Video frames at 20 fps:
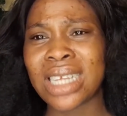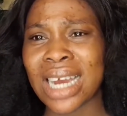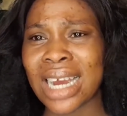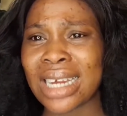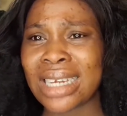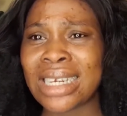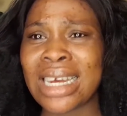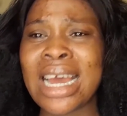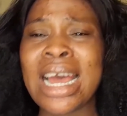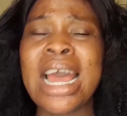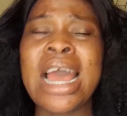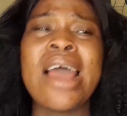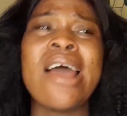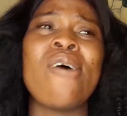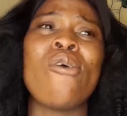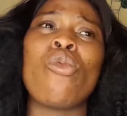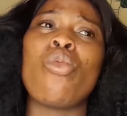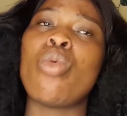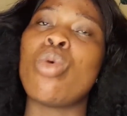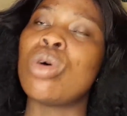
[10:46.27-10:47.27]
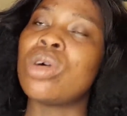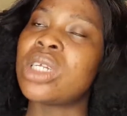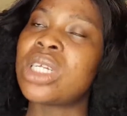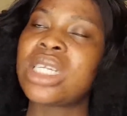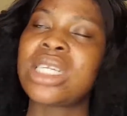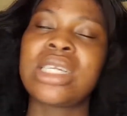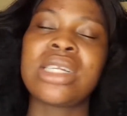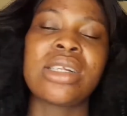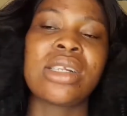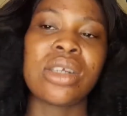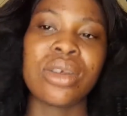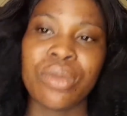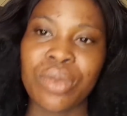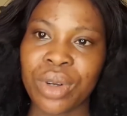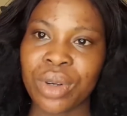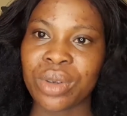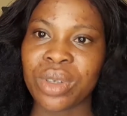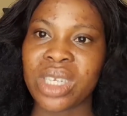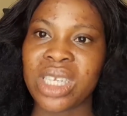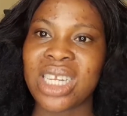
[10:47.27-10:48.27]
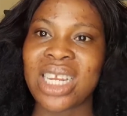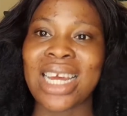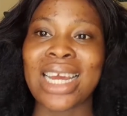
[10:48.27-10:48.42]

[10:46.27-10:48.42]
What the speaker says: side was serious.